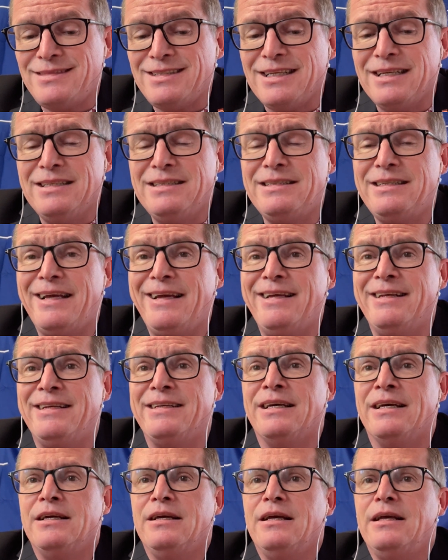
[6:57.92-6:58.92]
and
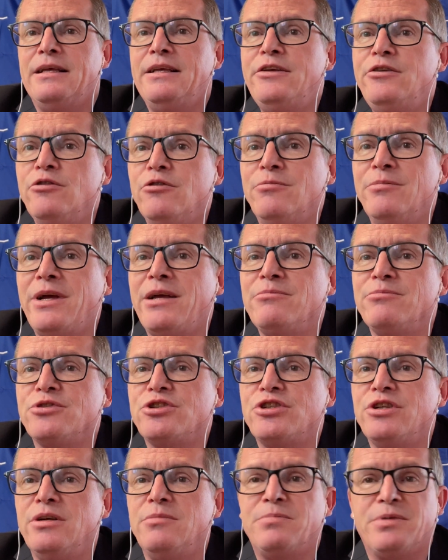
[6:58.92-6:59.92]
then EU
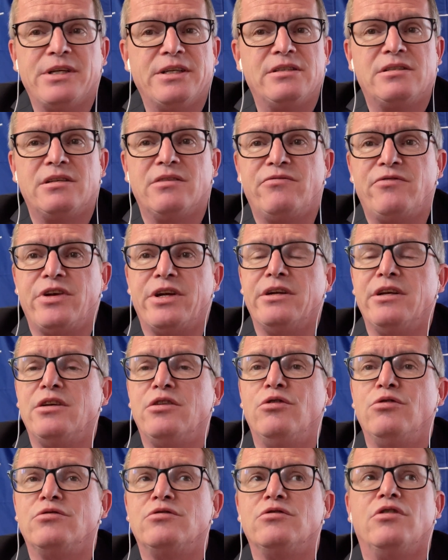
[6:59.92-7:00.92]
membership is a very
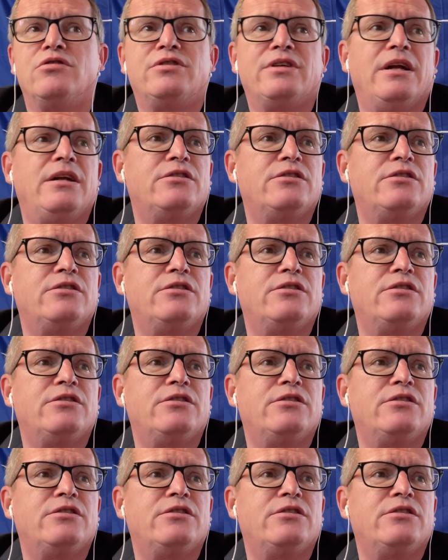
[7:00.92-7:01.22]
good, not an